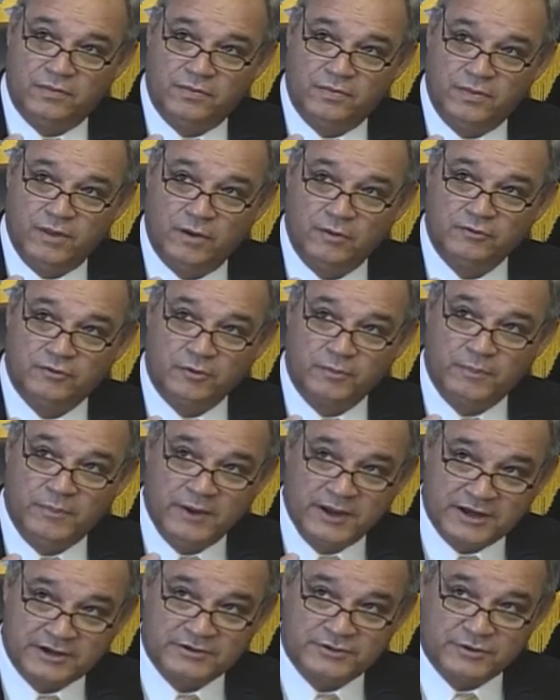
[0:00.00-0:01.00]
Those are
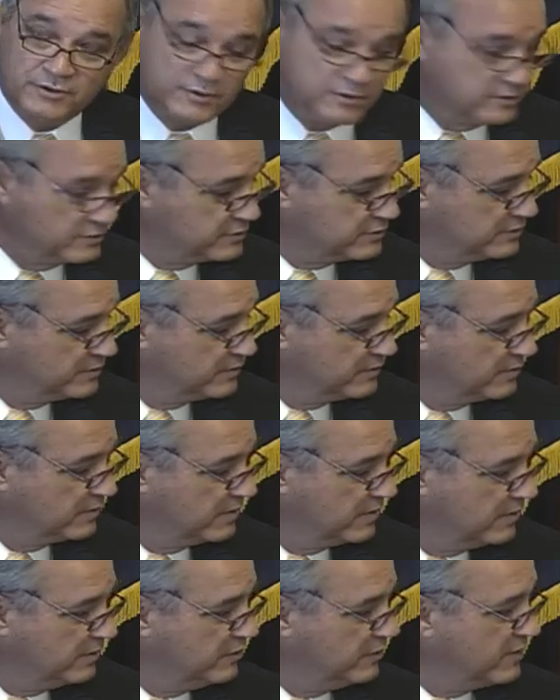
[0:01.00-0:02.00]
pictures.
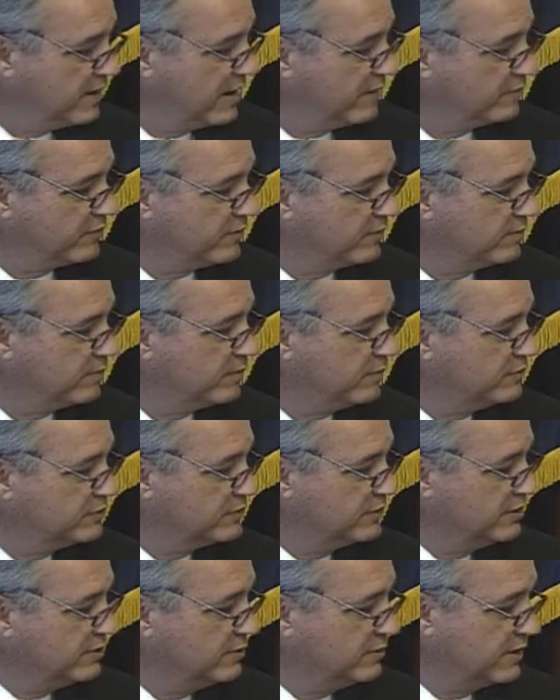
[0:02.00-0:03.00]
Do you have the
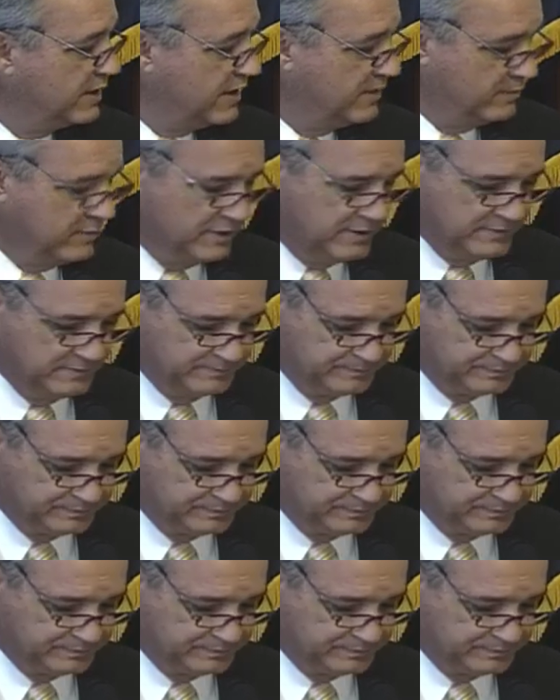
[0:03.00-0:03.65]
sheet you gave me?